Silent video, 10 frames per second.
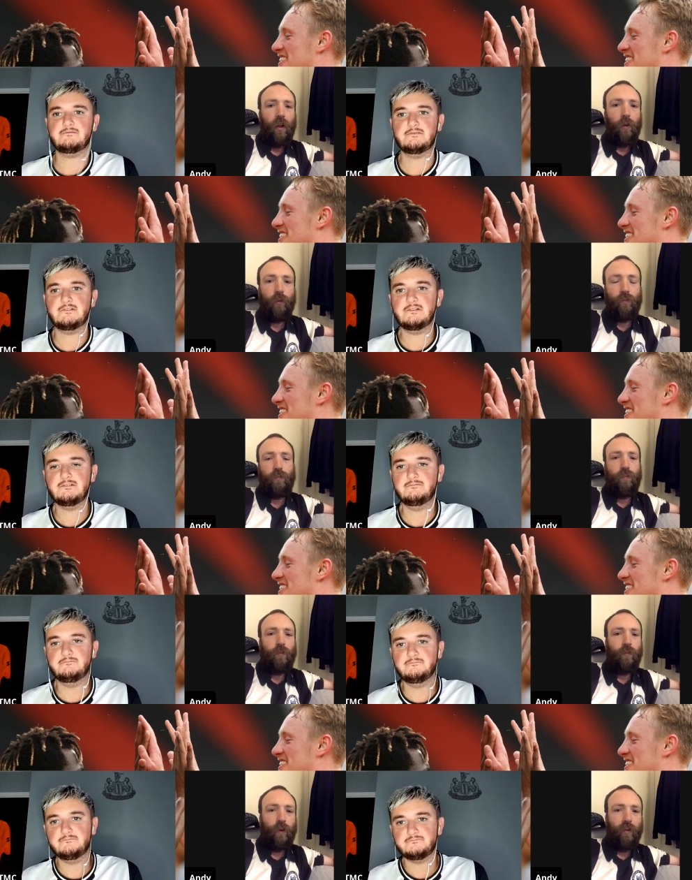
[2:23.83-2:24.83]
Speaker 1: It was
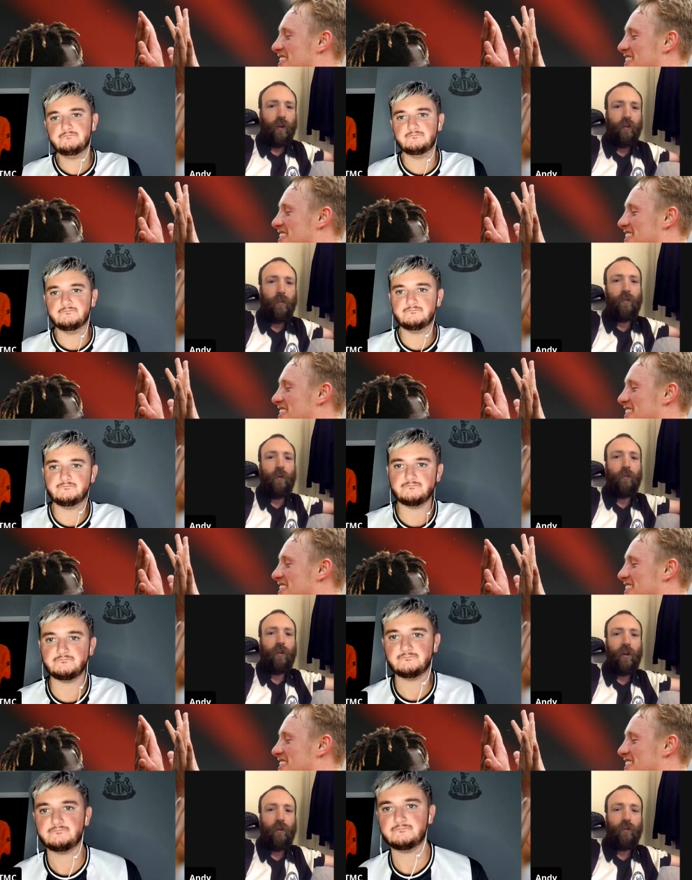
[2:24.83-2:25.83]
fantastic performance
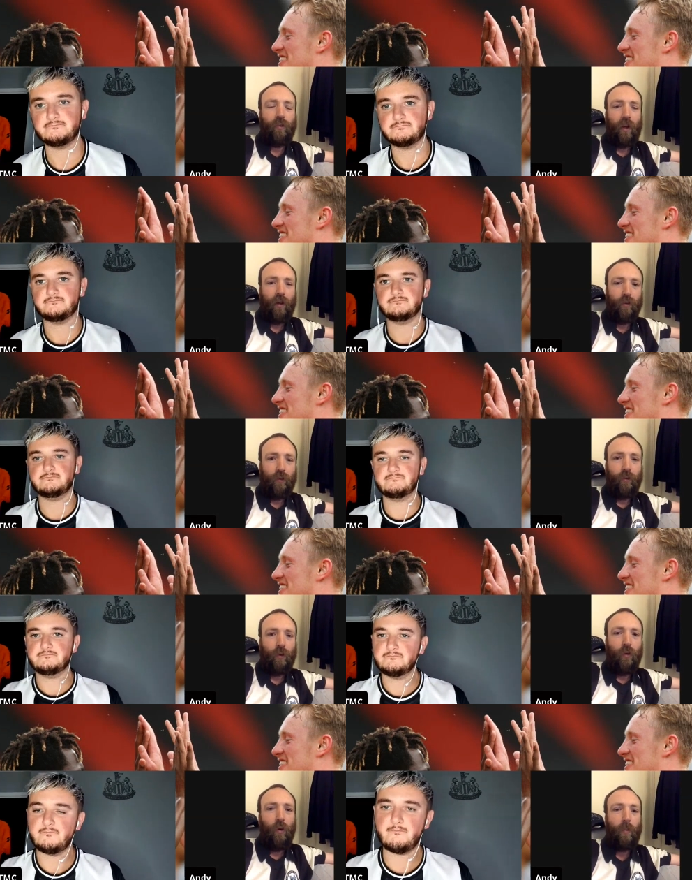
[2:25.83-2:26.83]
tonight. It was, uh, it was so
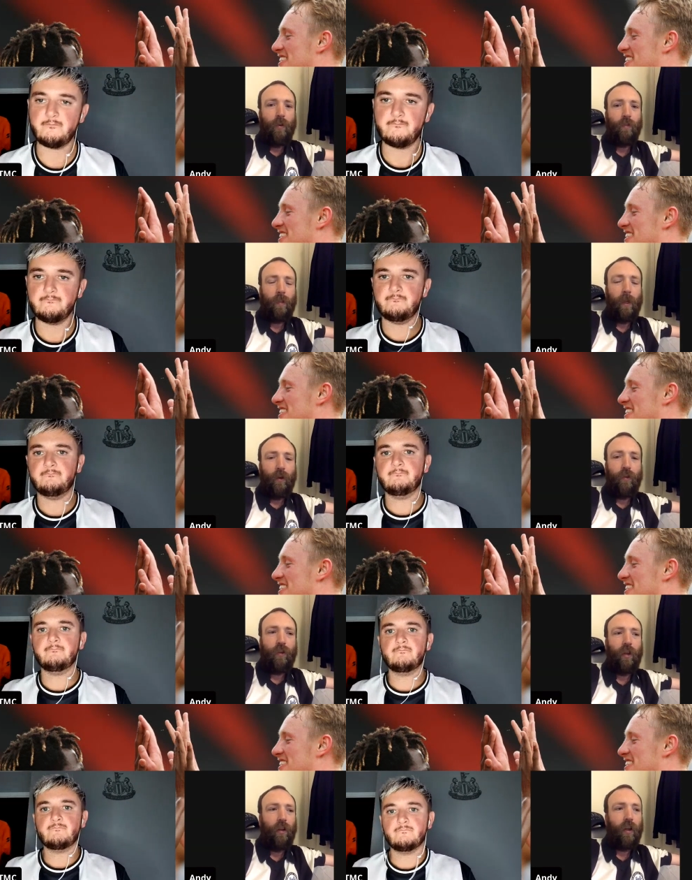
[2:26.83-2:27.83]
open. I don't
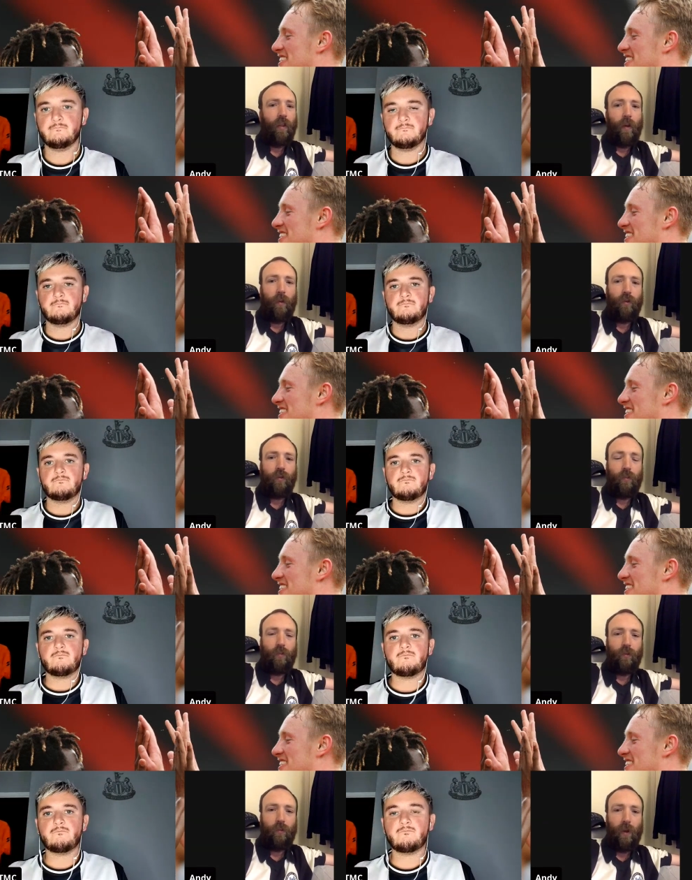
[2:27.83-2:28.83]
think you'll get that much
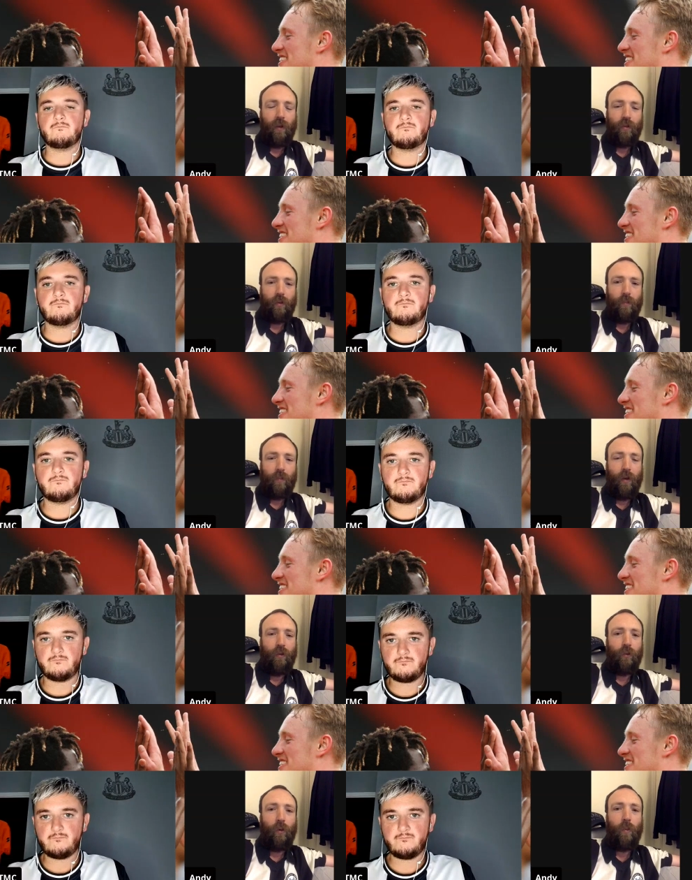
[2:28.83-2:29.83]
space in it being
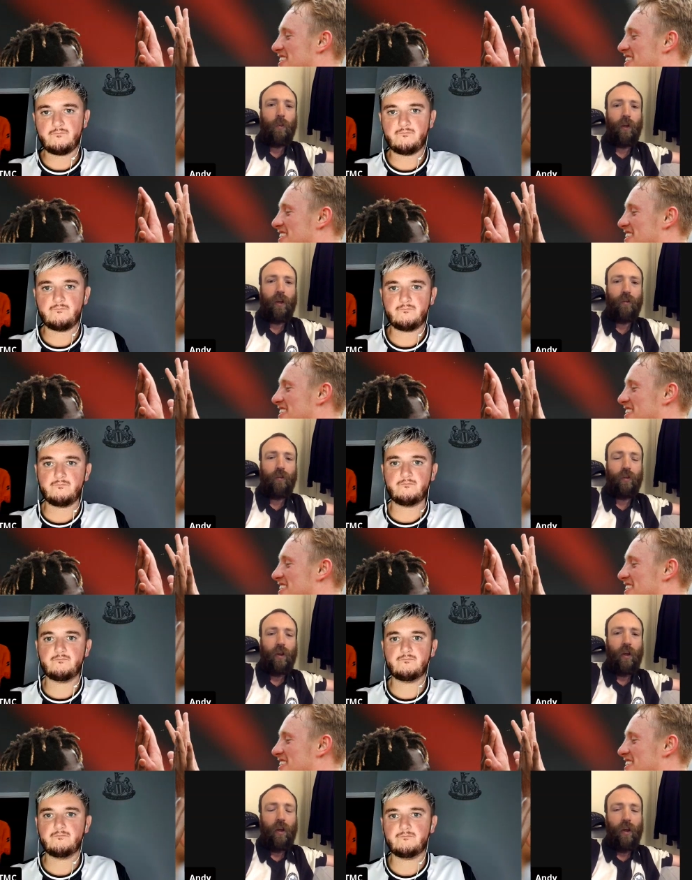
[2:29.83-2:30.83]
so open against
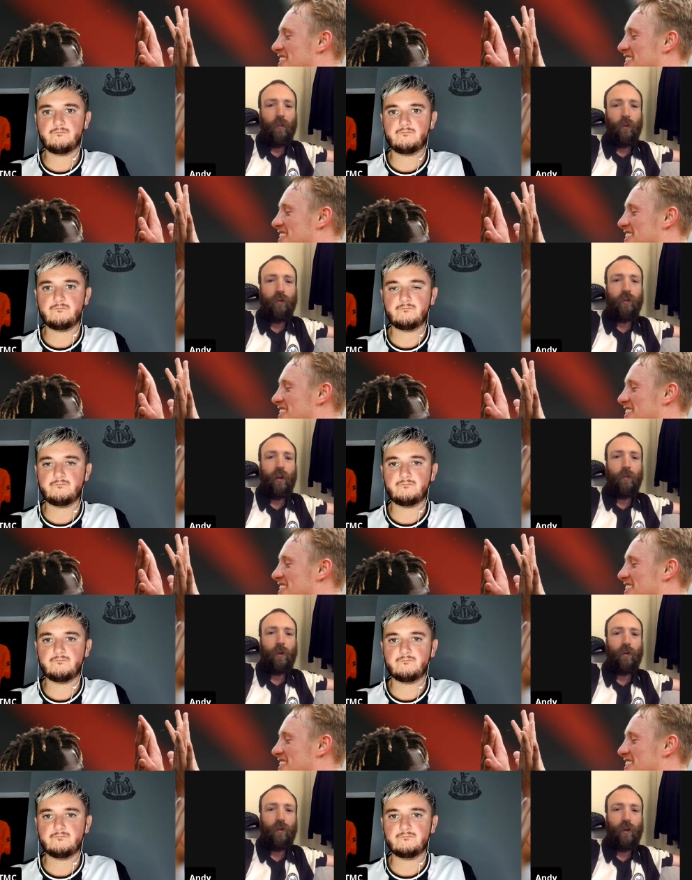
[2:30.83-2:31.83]
most sides, but
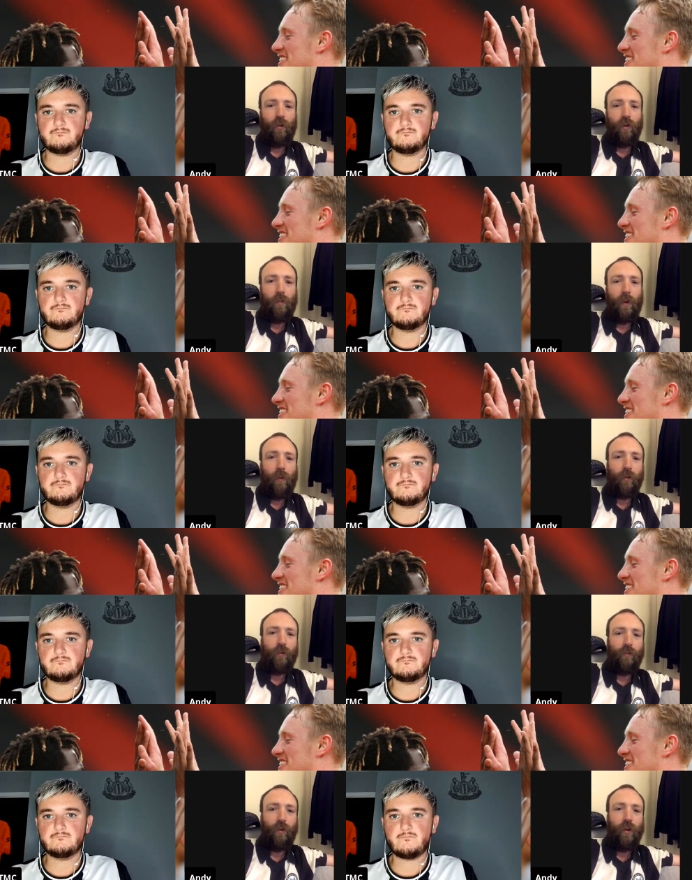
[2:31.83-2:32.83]
you can only play what's in
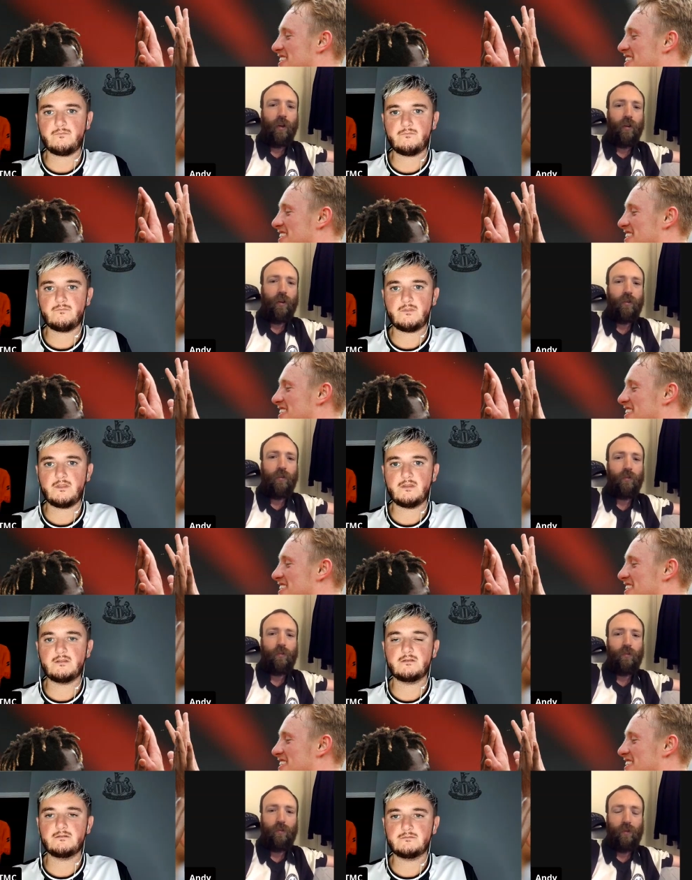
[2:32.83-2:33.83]
front of you. And
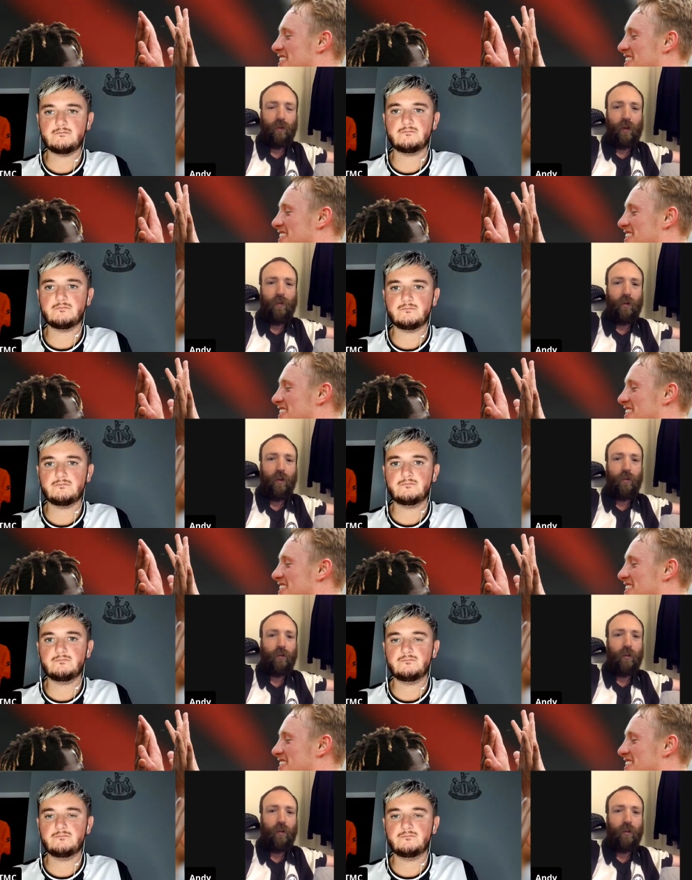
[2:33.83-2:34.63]
given that